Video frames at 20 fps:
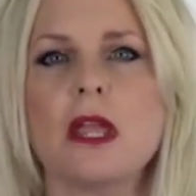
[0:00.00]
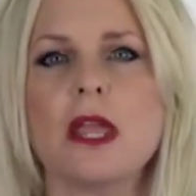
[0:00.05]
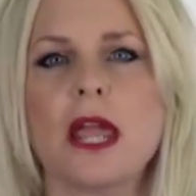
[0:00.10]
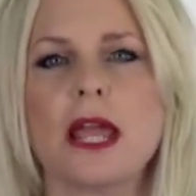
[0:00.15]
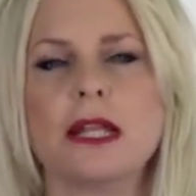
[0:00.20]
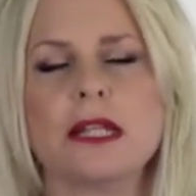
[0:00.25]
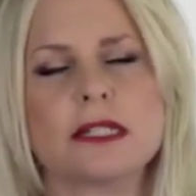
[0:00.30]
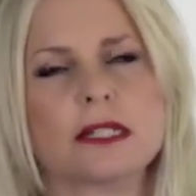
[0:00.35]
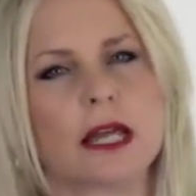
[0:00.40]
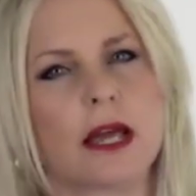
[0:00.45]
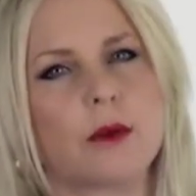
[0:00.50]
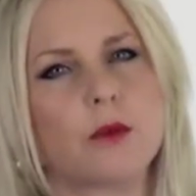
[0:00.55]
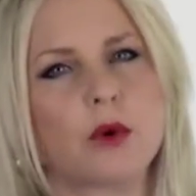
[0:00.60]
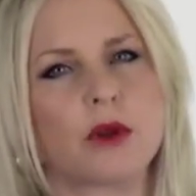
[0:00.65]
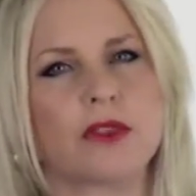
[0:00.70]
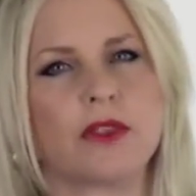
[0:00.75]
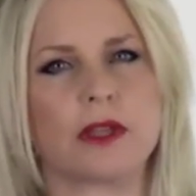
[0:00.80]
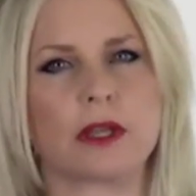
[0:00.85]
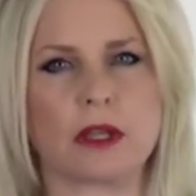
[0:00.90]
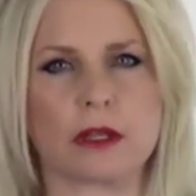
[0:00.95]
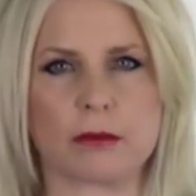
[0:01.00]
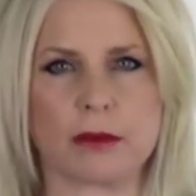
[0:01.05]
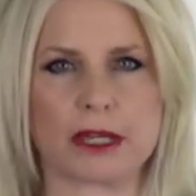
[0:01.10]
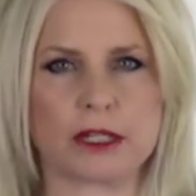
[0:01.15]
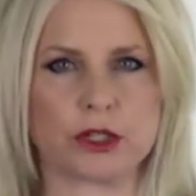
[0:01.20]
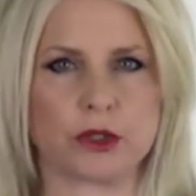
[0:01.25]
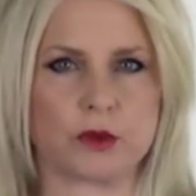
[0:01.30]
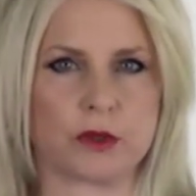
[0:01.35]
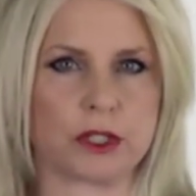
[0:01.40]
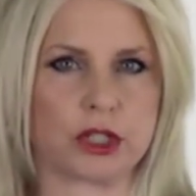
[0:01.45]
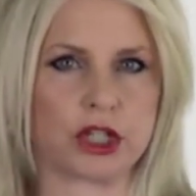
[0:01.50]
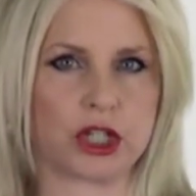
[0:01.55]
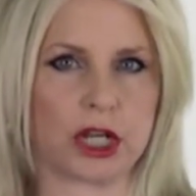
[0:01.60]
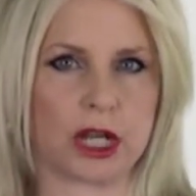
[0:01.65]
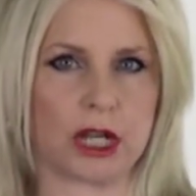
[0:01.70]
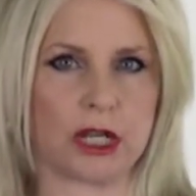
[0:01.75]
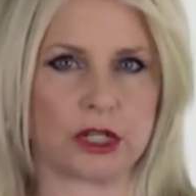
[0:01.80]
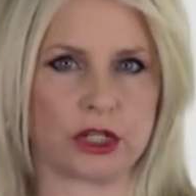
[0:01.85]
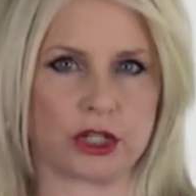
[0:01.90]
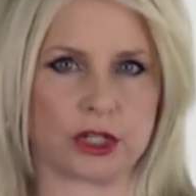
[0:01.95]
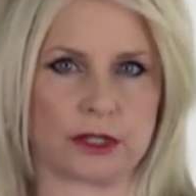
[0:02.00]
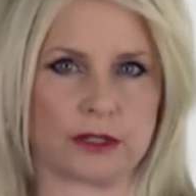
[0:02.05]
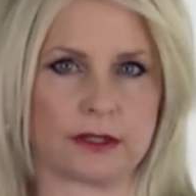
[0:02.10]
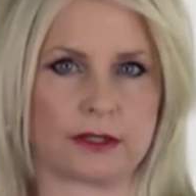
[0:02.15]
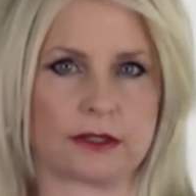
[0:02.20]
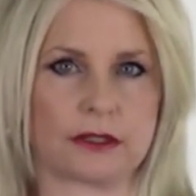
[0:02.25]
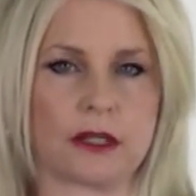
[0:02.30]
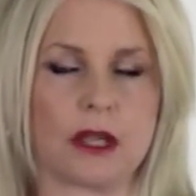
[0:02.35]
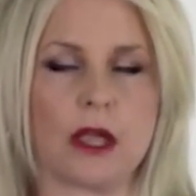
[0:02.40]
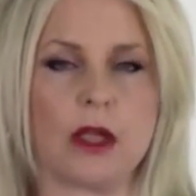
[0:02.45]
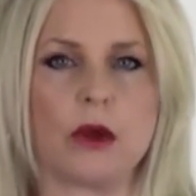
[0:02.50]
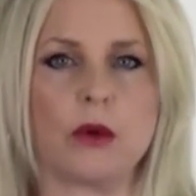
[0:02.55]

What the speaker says: Anytime we're thinking about doing changes,